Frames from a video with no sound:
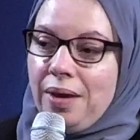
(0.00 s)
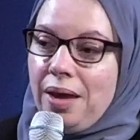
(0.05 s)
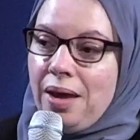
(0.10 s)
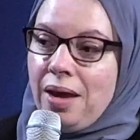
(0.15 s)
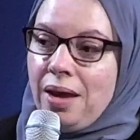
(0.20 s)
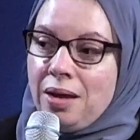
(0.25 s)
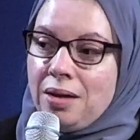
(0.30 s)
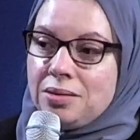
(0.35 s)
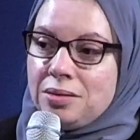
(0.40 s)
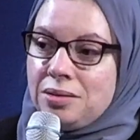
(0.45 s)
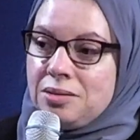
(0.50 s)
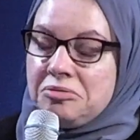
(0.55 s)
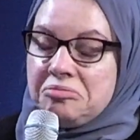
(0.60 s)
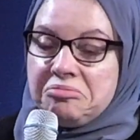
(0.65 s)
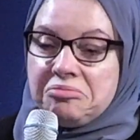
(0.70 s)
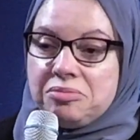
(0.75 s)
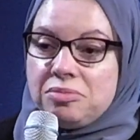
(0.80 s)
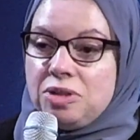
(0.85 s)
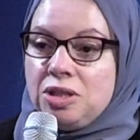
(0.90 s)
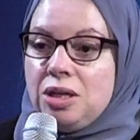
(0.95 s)
And,
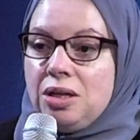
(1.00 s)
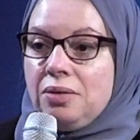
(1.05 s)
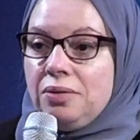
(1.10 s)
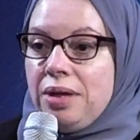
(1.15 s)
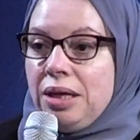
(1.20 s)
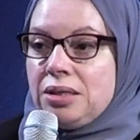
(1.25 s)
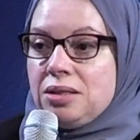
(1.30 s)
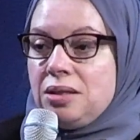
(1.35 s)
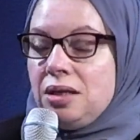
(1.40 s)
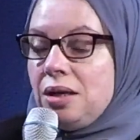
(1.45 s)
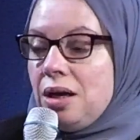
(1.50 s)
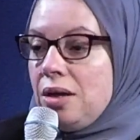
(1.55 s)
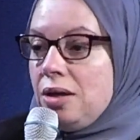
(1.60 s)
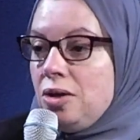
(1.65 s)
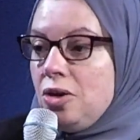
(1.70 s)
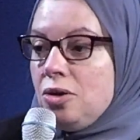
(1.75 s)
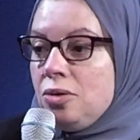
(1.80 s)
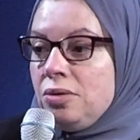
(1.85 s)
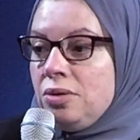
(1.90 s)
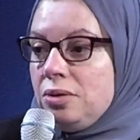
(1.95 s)
next thing I
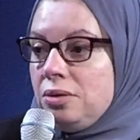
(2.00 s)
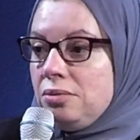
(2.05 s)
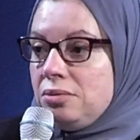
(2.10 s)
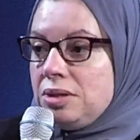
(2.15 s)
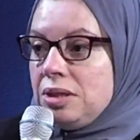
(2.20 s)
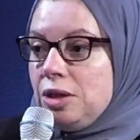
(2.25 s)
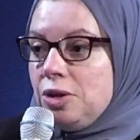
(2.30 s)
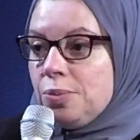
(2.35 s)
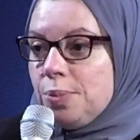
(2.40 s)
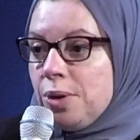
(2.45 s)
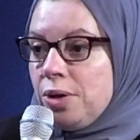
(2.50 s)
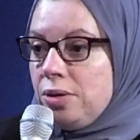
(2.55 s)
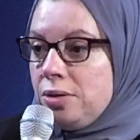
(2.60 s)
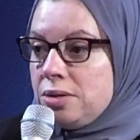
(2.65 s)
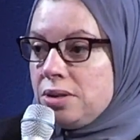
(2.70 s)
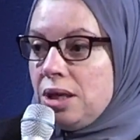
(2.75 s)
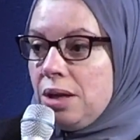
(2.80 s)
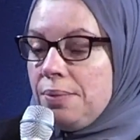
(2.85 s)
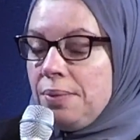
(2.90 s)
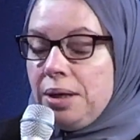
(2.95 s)
know, the senior partner's
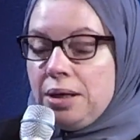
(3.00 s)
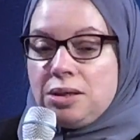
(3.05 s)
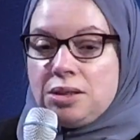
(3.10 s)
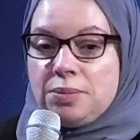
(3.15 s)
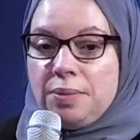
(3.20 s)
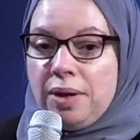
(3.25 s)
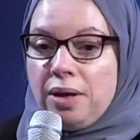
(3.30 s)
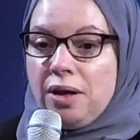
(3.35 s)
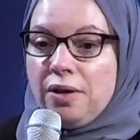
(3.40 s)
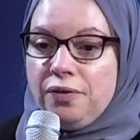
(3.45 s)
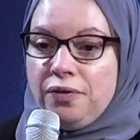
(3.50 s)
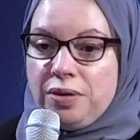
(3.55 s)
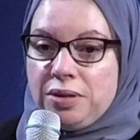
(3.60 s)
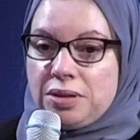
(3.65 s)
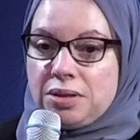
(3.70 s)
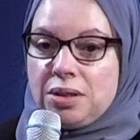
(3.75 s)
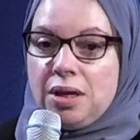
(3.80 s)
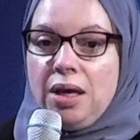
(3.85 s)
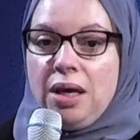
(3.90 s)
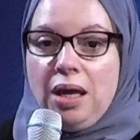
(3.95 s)
coming into my office